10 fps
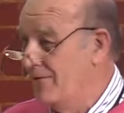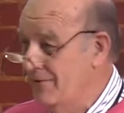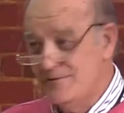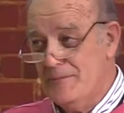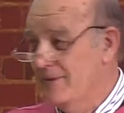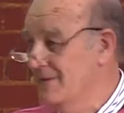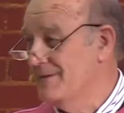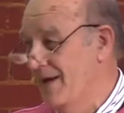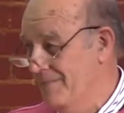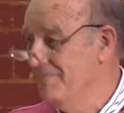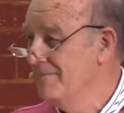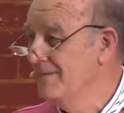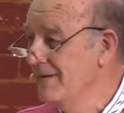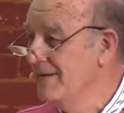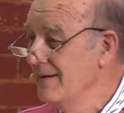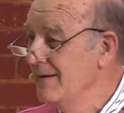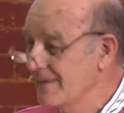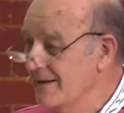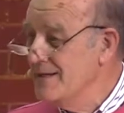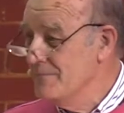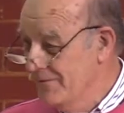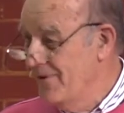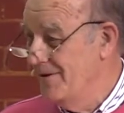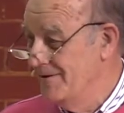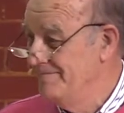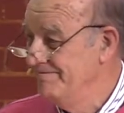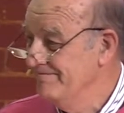not some other time, the kingdom of God.